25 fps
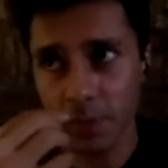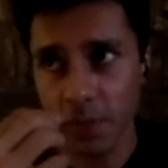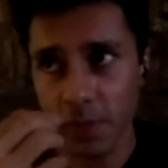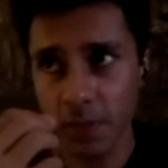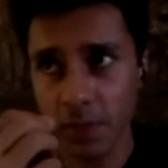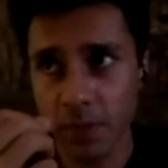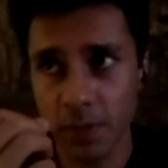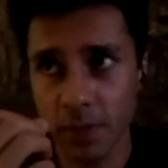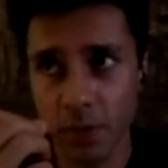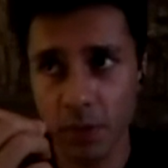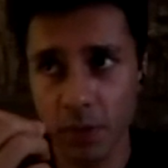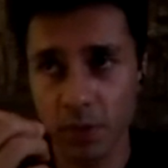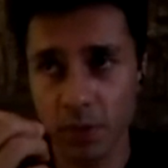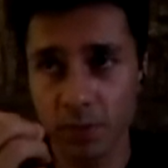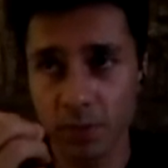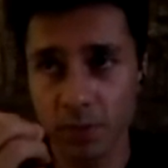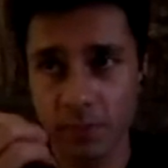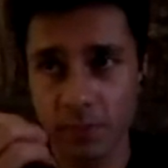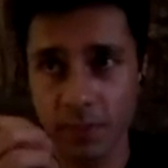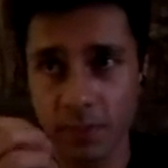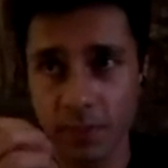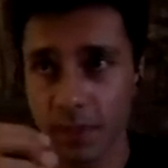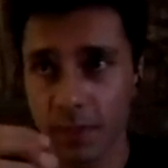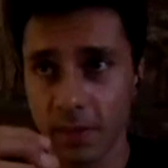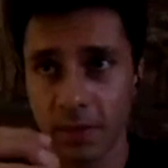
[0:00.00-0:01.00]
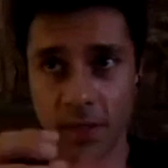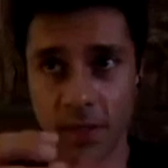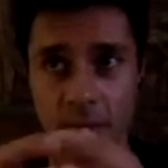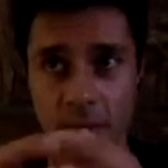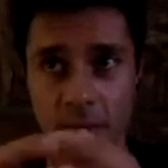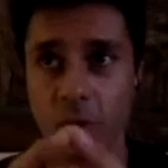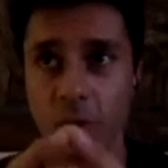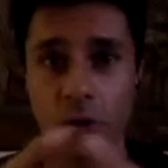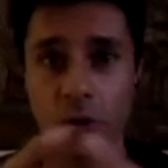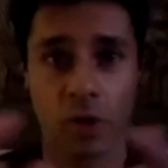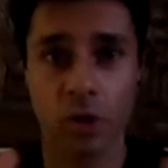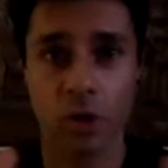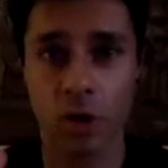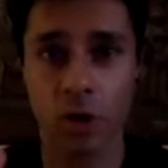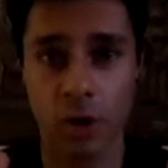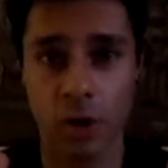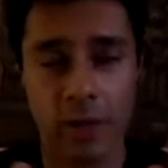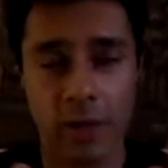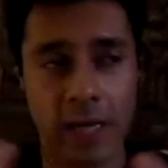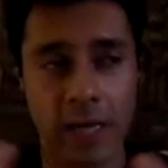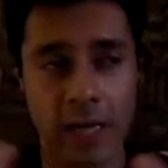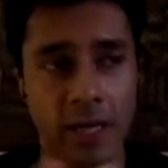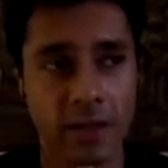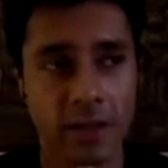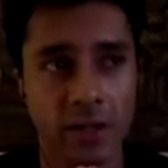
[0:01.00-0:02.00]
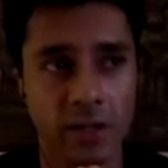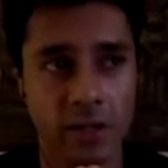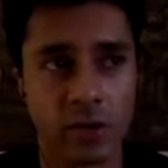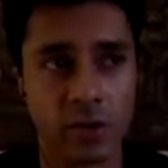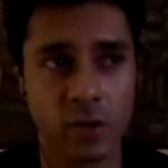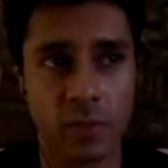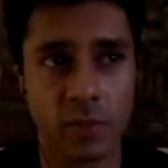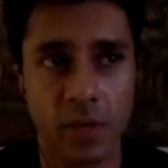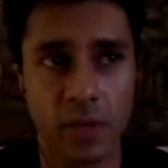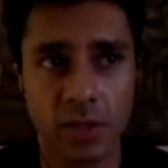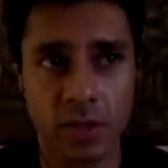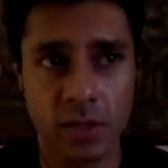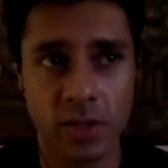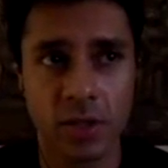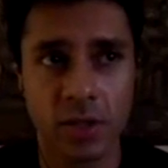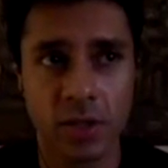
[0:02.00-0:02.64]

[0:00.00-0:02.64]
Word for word: So I'm not going to complicate this too much.